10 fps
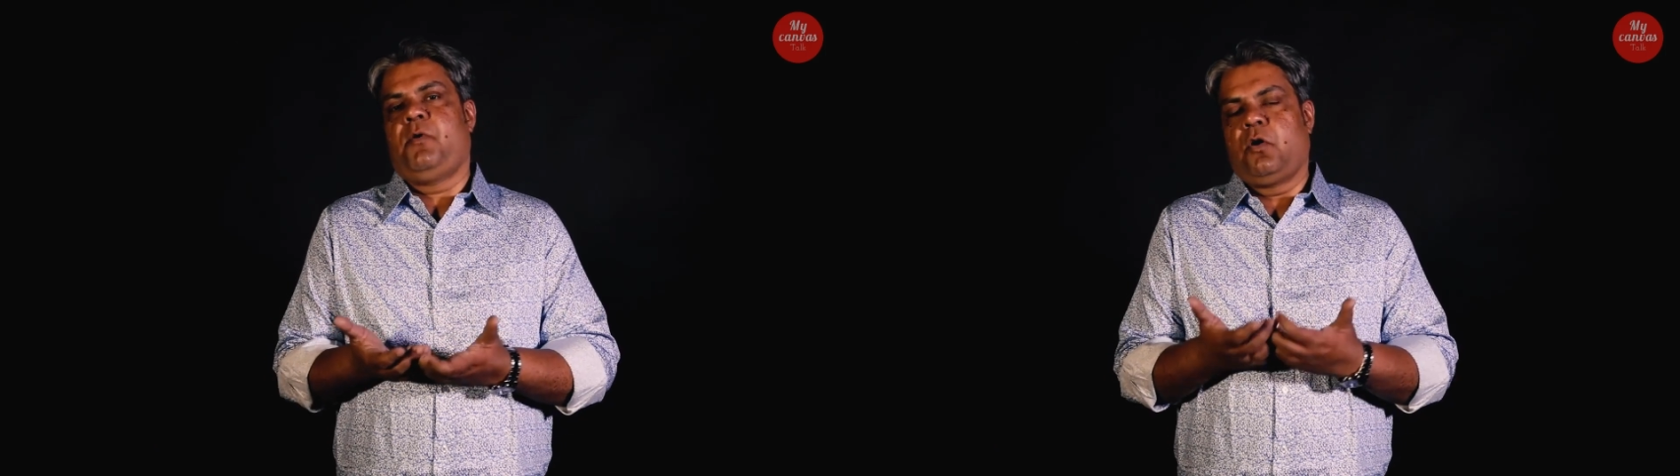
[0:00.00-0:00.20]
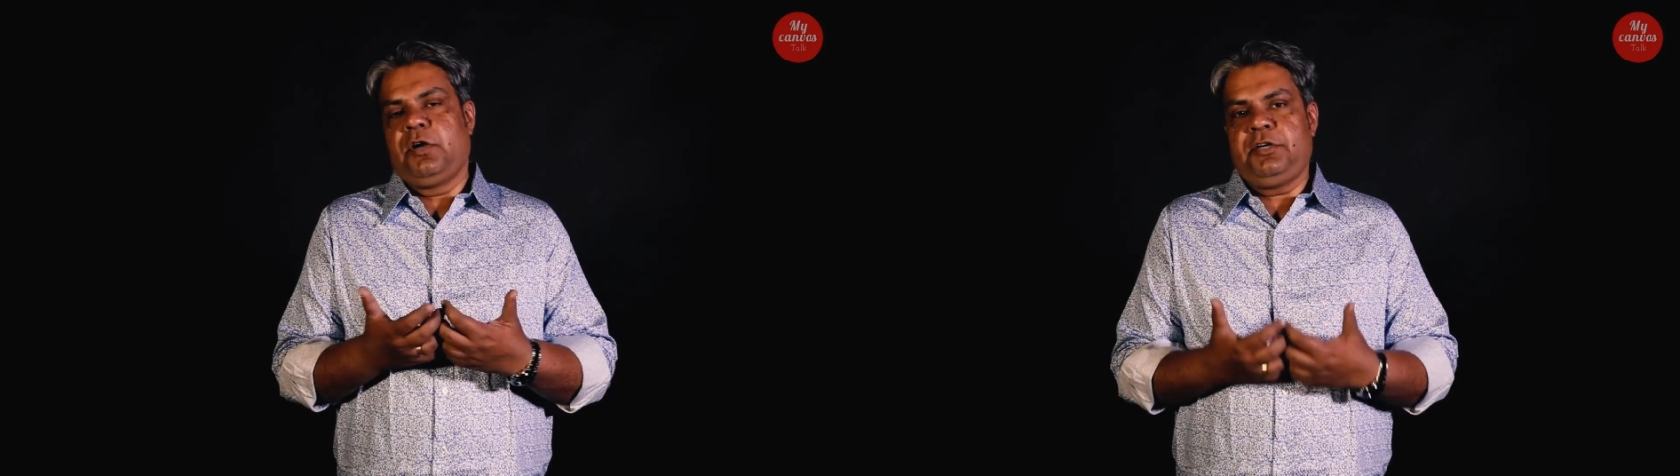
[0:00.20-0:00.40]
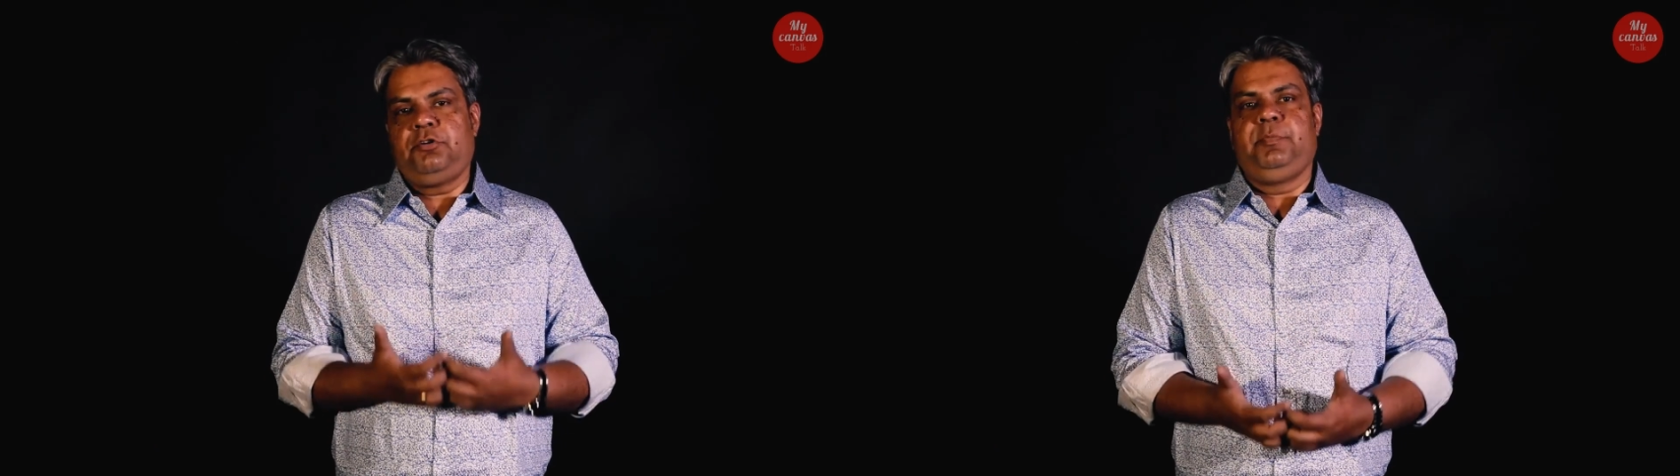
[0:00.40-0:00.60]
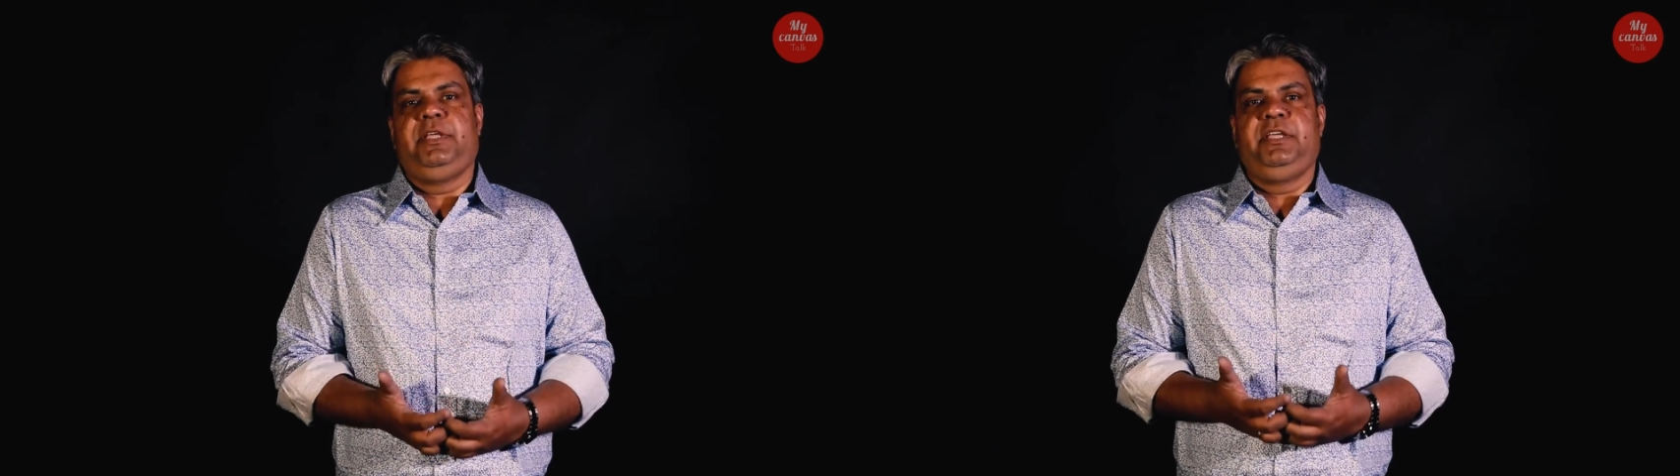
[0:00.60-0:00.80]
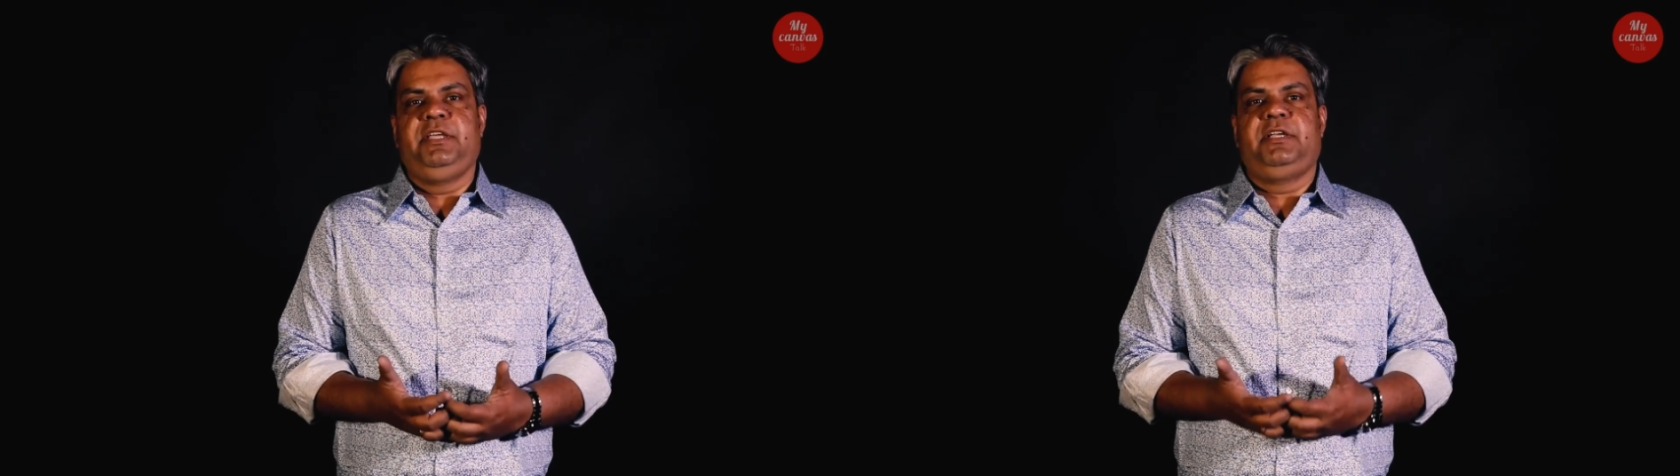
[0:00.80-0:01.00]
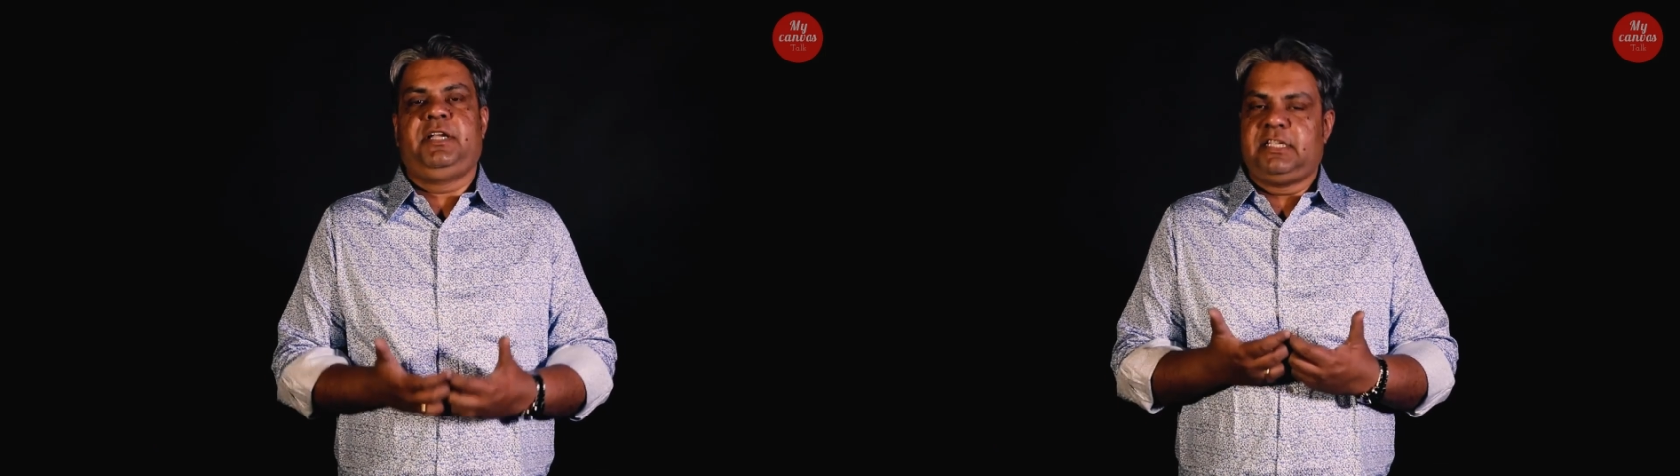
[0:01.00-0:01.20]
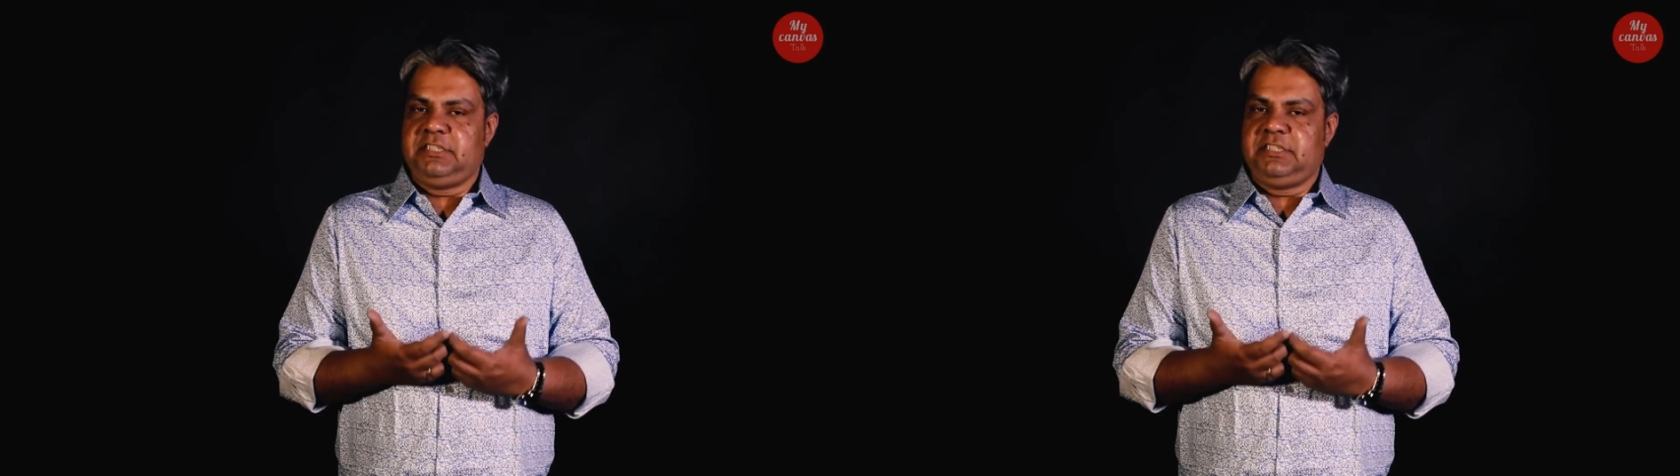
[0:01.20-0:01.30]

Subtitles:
I'm honored to be here